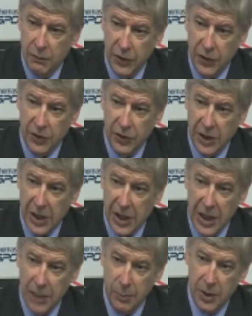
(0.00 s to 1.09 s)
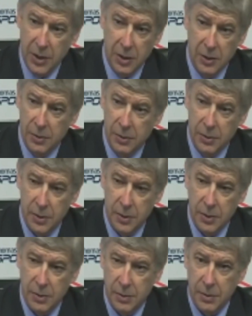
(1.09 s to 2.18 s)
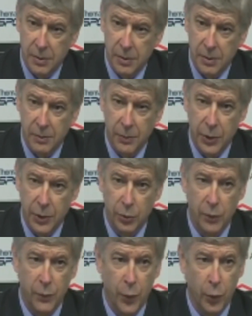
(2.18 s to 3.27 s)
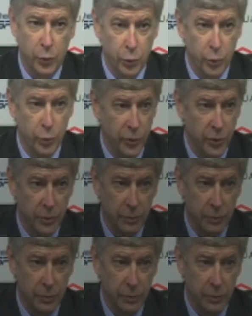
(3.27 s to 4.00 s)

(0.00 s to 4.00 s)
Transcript: this is a game uh, we couldn't afford to lose.